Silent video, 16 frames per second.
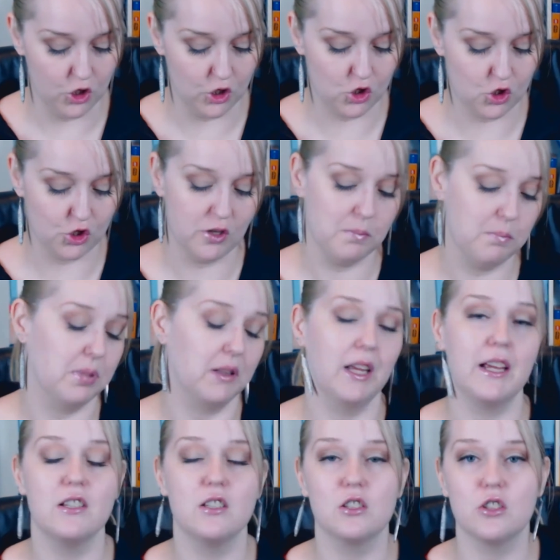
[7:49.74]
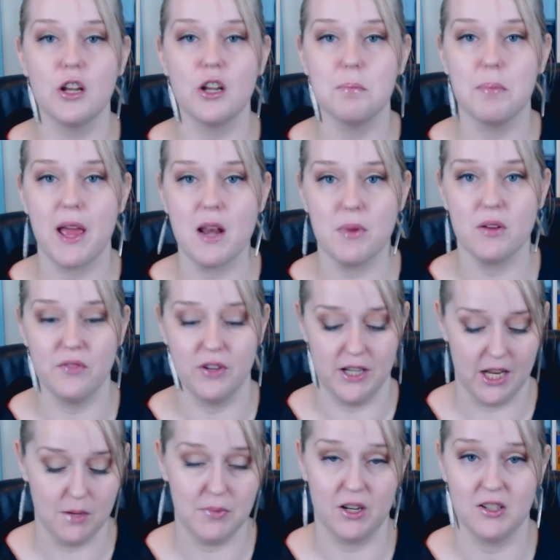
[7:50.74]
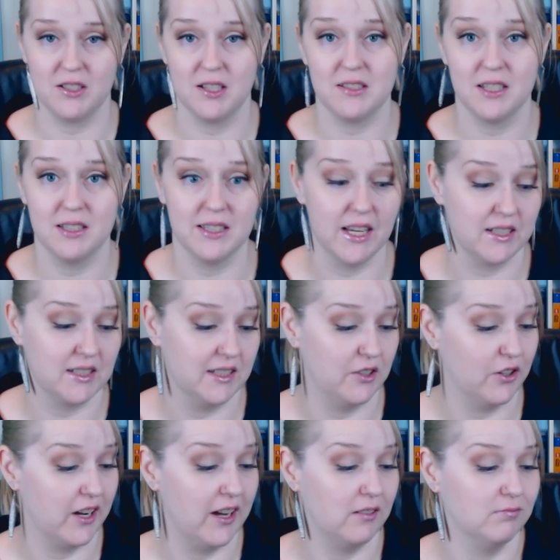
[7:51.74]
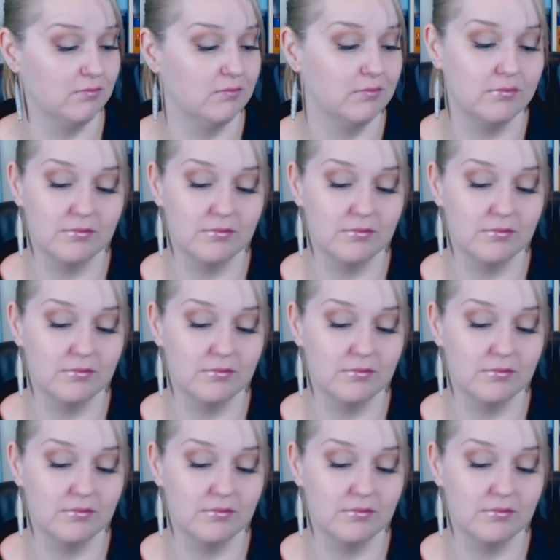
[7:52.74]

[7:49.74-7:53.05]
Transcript: YouTube, please don't ban my video because I said sexy, okay?